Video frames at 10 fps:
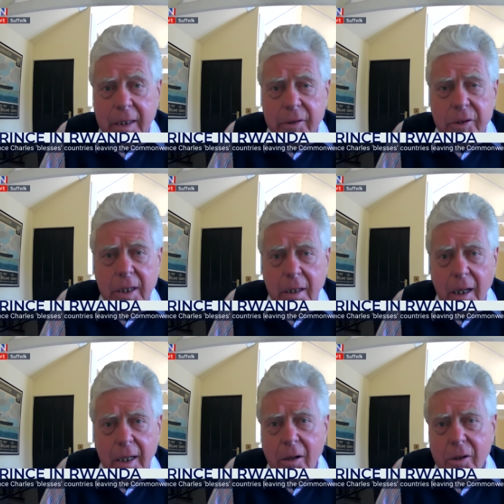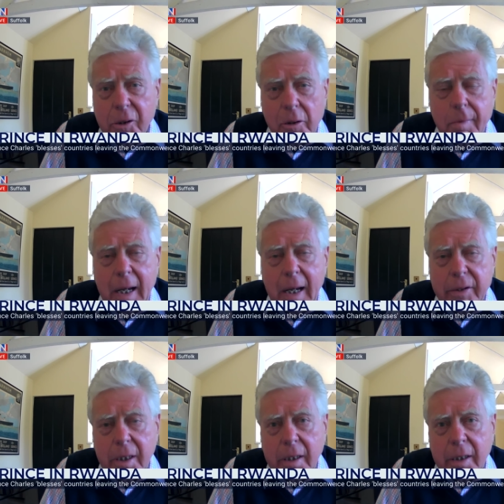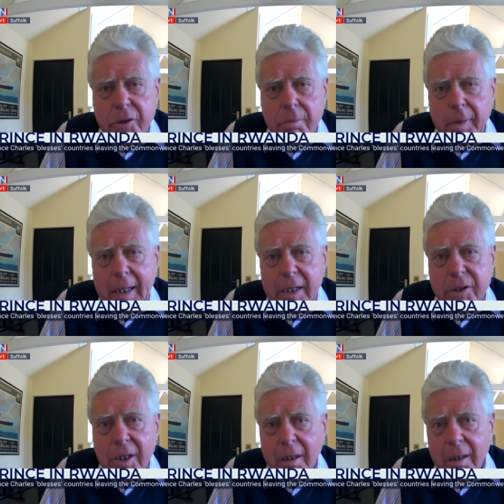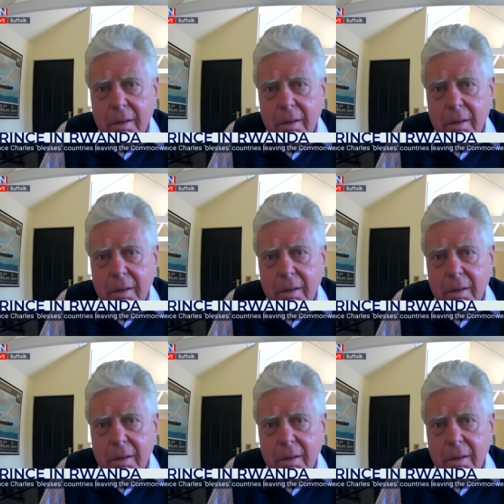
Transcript: Indeed, I argued about it in a debate